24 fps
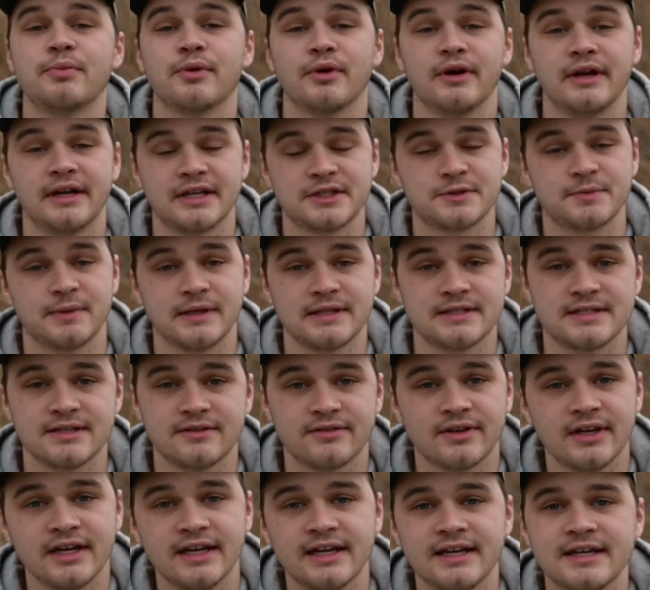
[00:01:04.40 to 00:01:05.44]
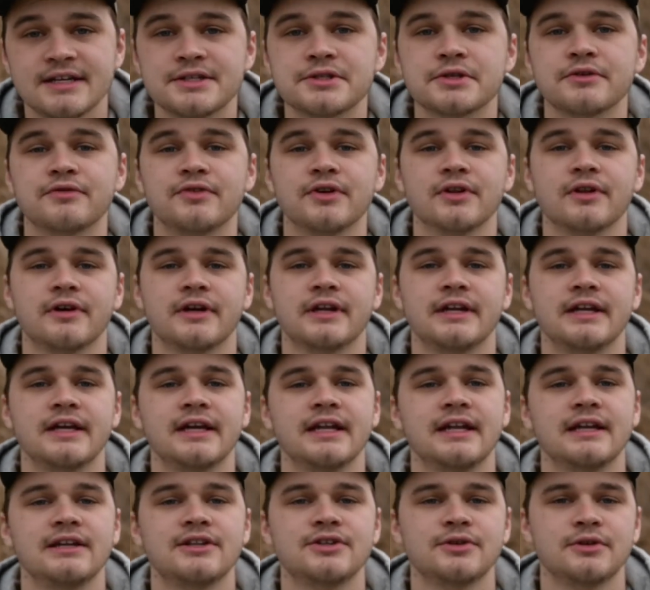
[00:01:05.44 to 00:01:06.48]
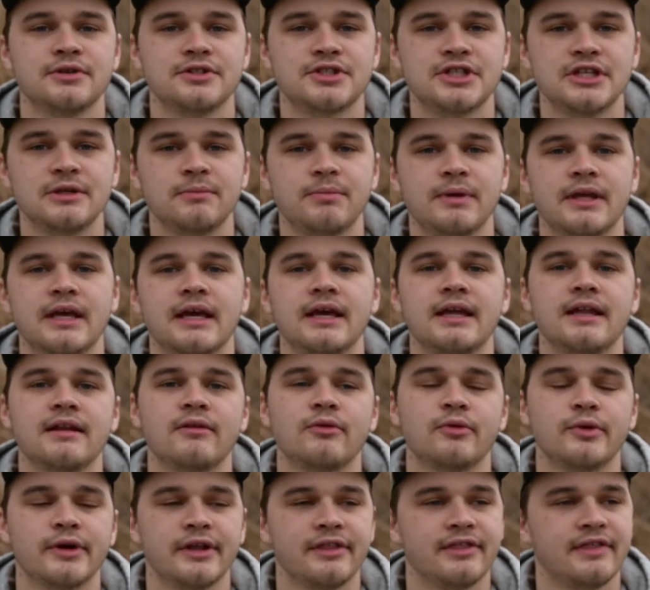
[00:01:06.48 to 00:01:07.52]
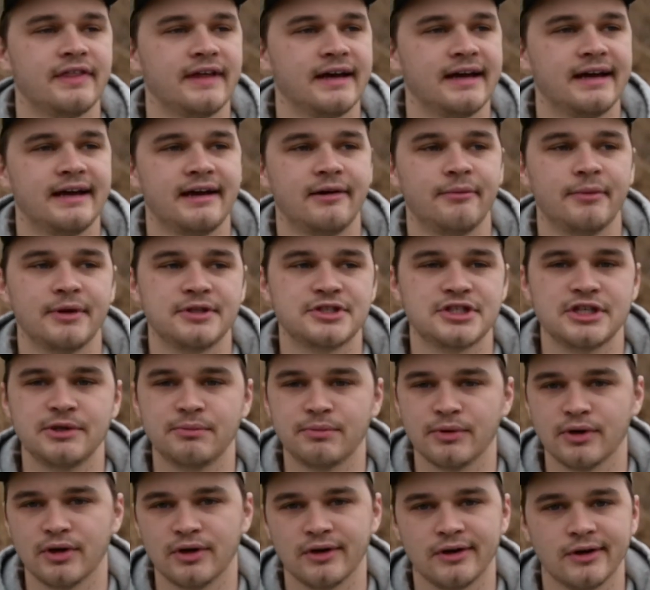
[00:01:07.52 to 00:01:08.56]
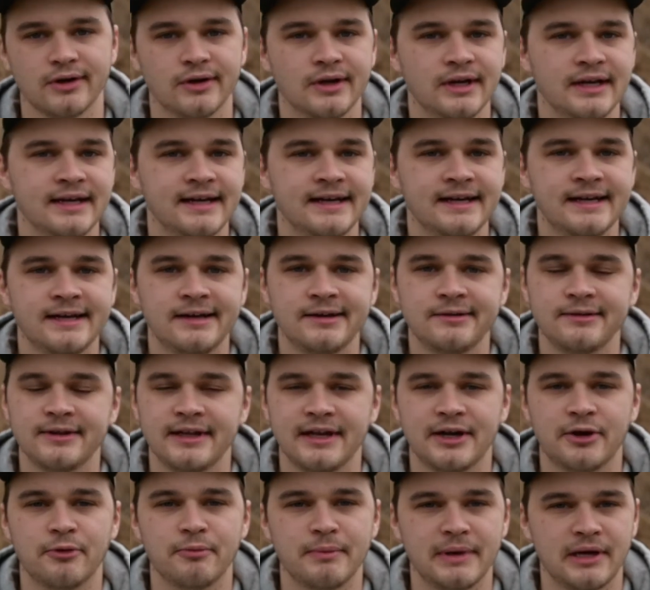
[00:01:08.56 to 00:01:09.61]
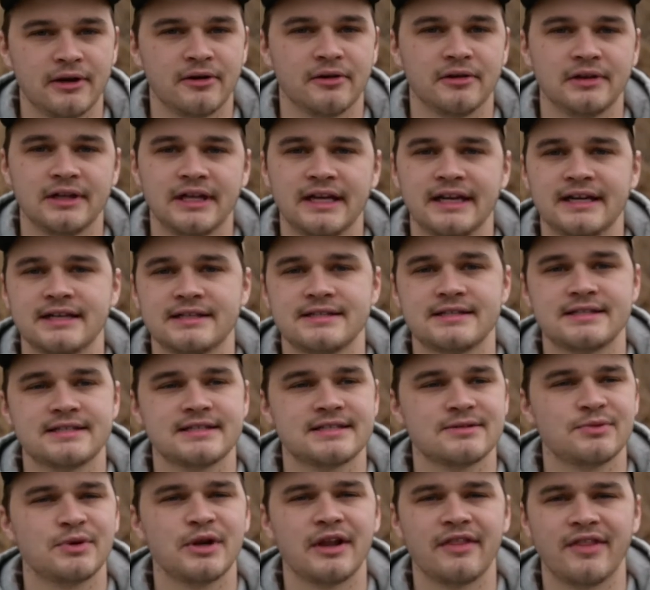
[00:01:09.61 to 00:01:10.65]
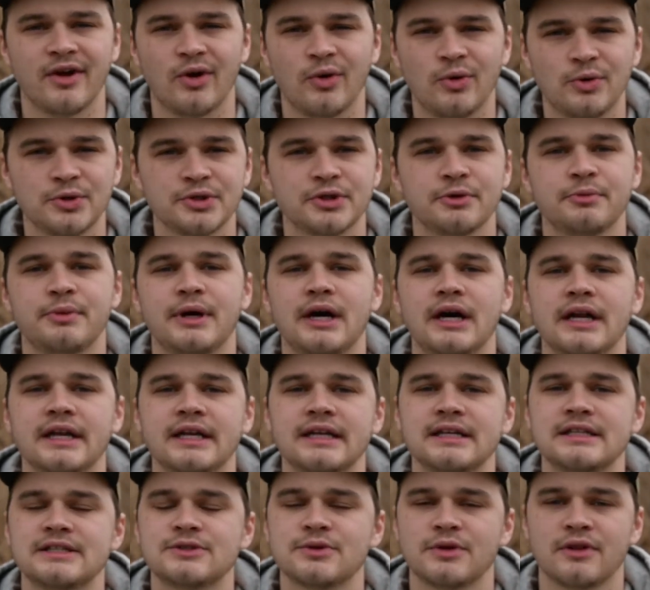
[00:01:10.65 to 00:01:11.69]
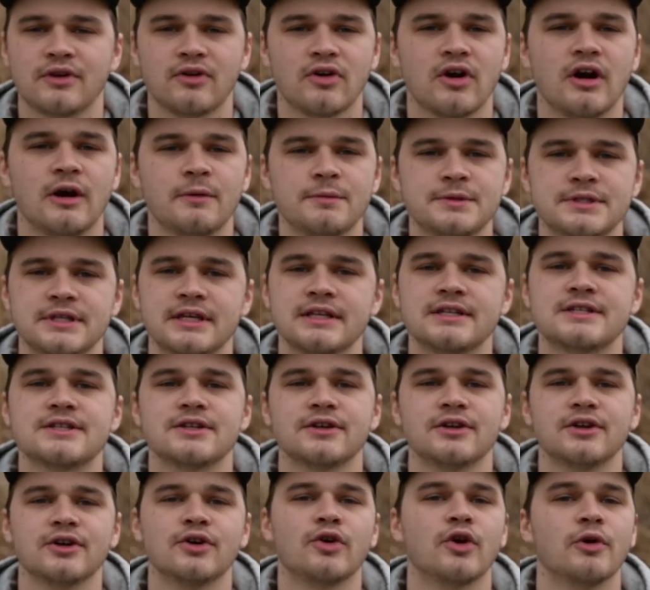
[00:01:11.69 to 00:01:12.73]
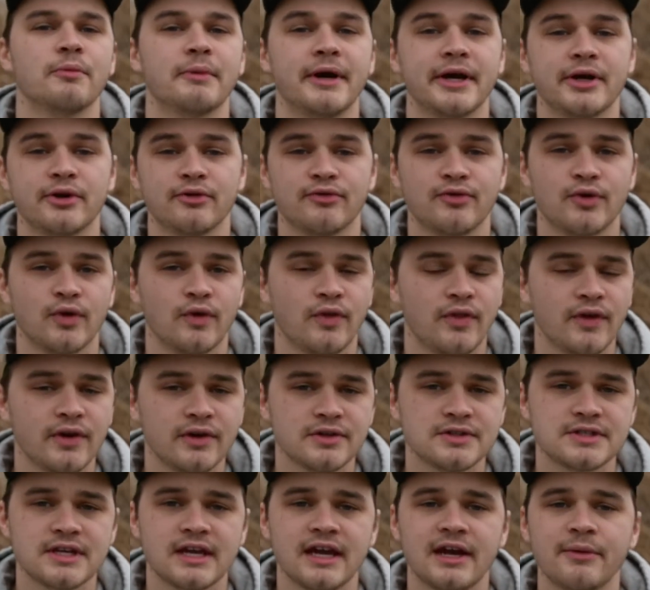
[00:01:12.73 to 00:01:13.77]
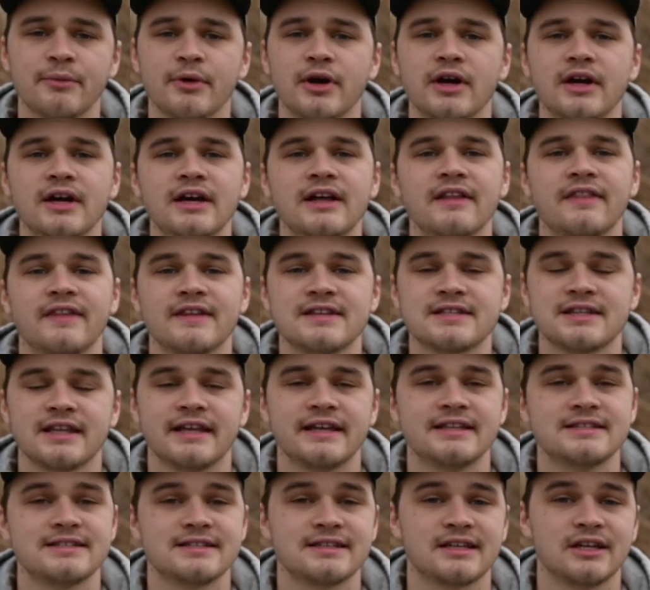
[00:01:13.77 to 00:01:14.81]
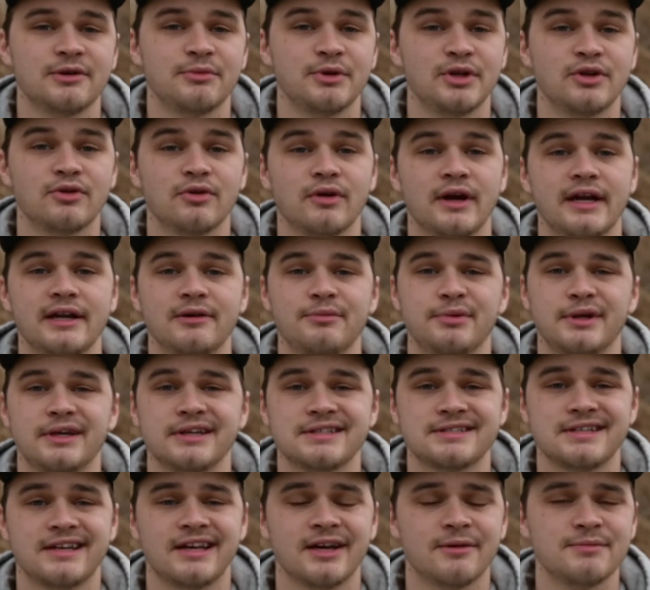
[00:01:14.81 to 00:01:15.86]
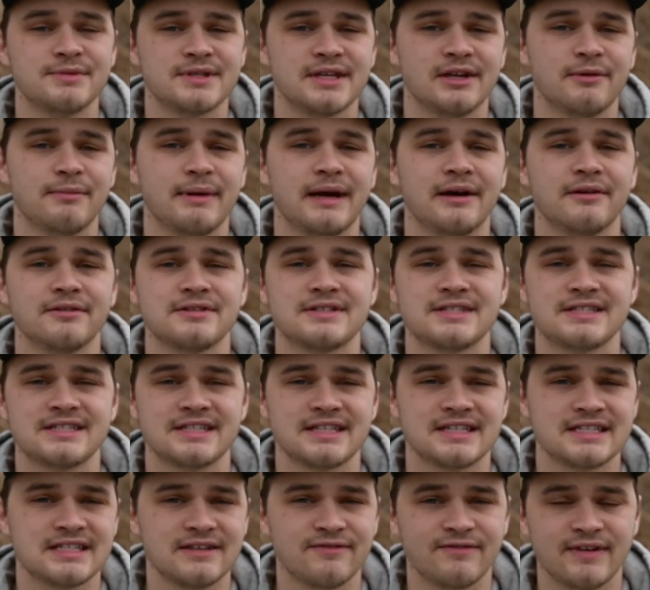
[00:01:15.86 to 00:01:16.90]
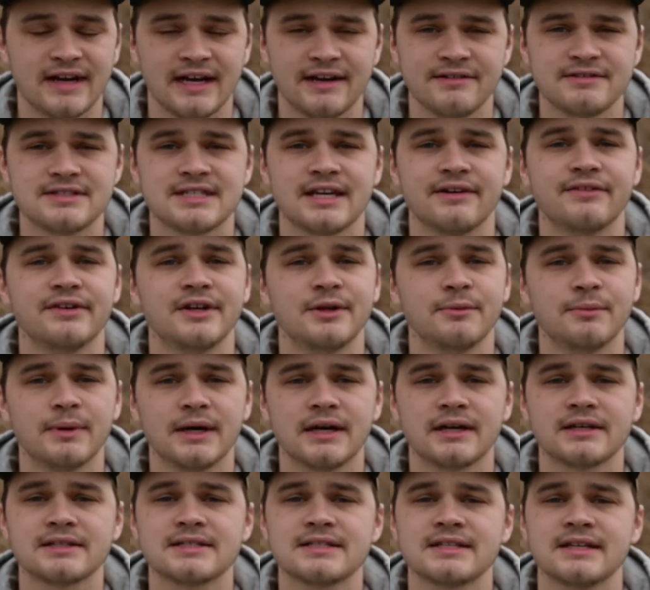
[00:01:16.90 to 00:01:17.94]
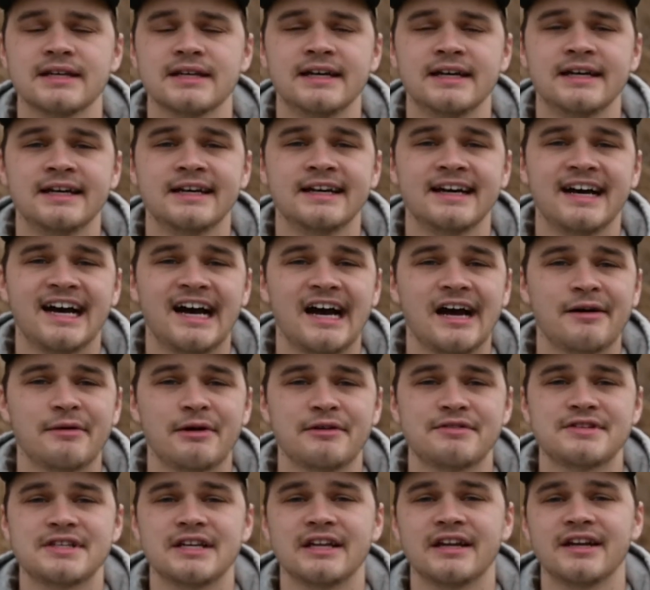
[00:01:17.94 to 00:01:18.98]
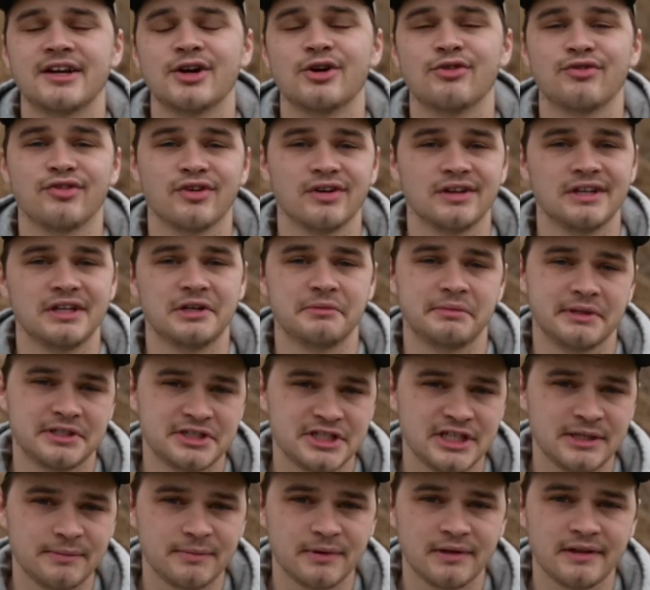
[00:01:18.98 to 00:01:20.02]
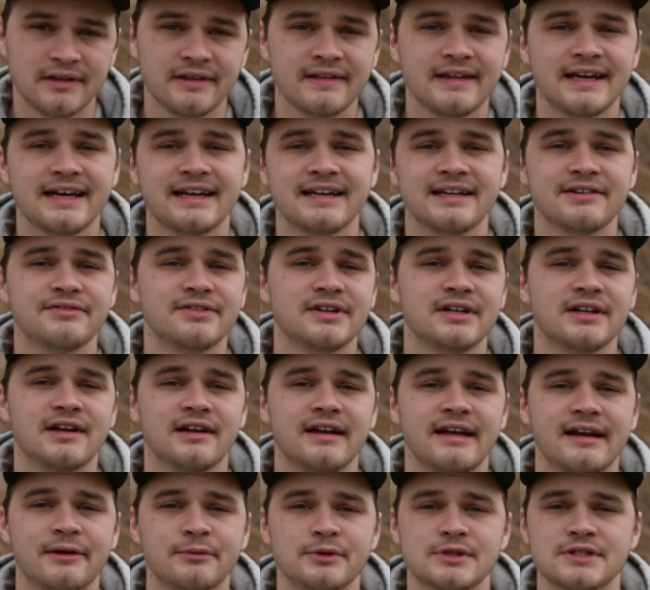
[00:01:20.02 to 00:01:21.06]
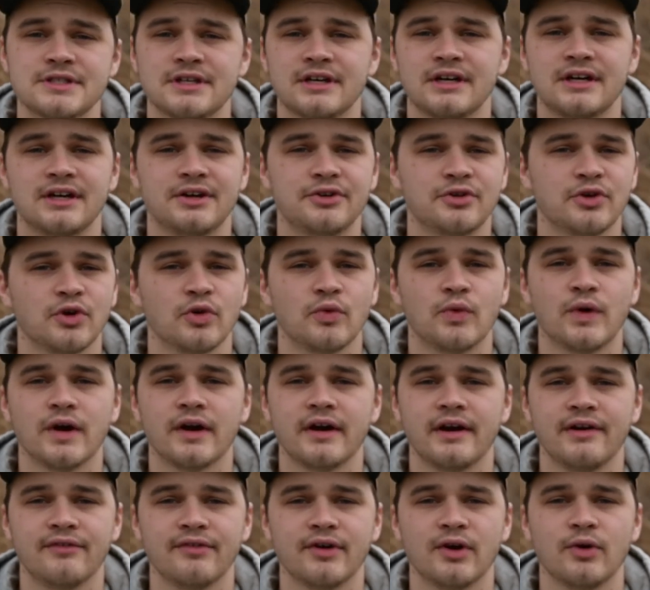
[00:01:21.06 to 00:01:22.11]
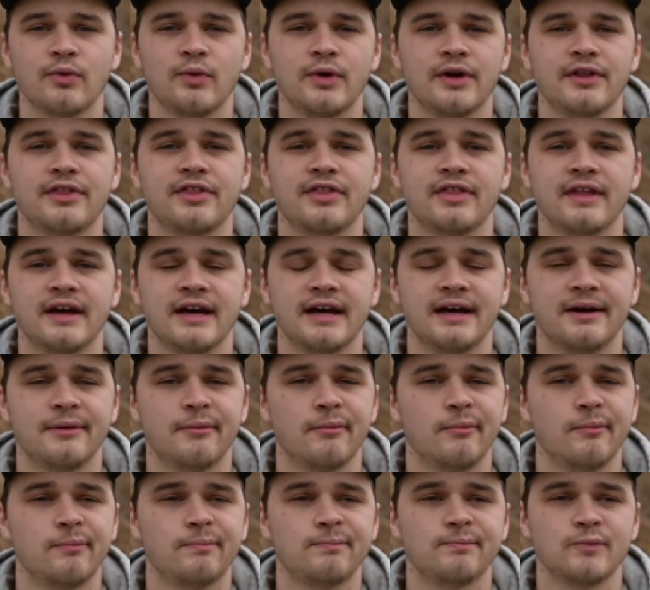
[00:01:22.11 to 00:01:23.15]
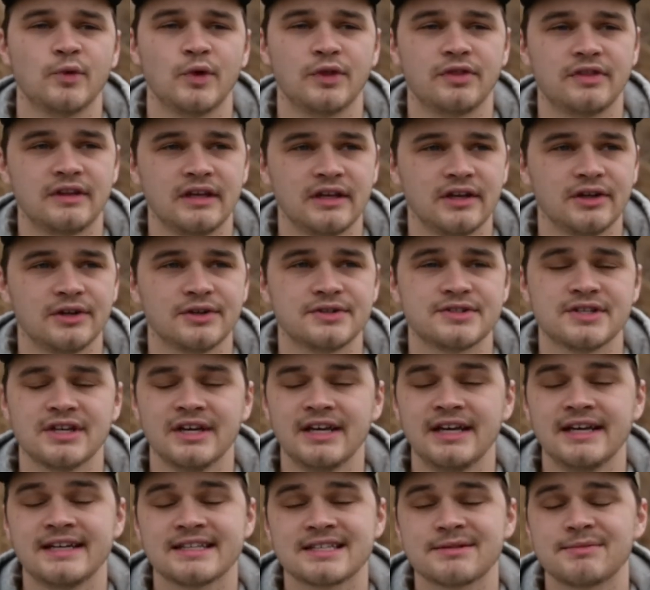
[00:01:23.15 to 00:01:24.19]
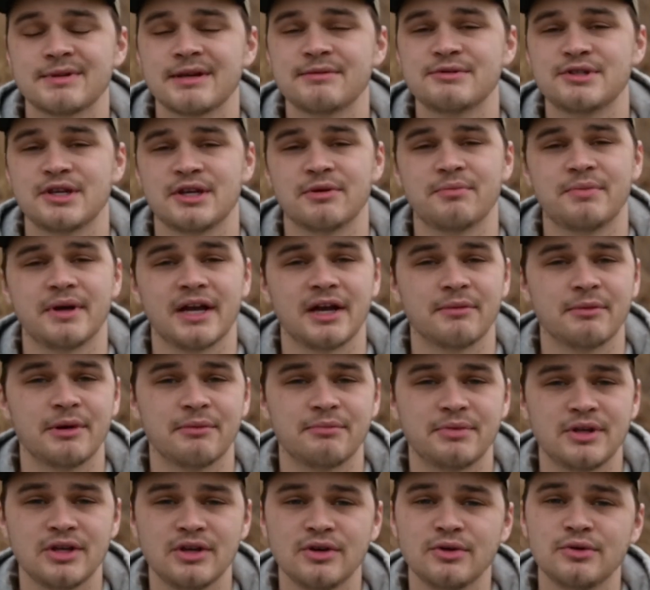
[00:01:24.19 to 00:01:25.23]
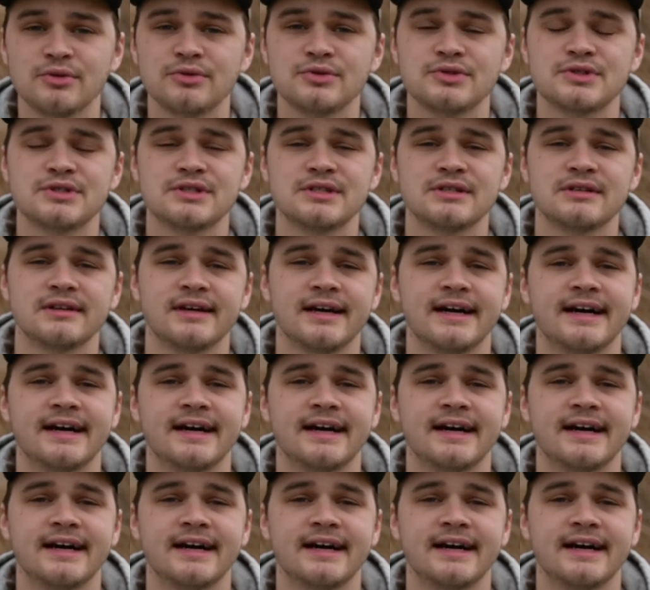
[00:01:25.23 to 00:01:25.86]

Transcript: inexpensive. So if you're looking to get into a cheap kit with a cheaper, mirrorless, one of the older bodies with a crop sensor or micro four thirds camera, this lens is going to be great because it comes in about 65, 70 bucks. I've seen it go for a little bit cheaper than that even on Amazon or wherever with deals. Sometimes you can pick them up used.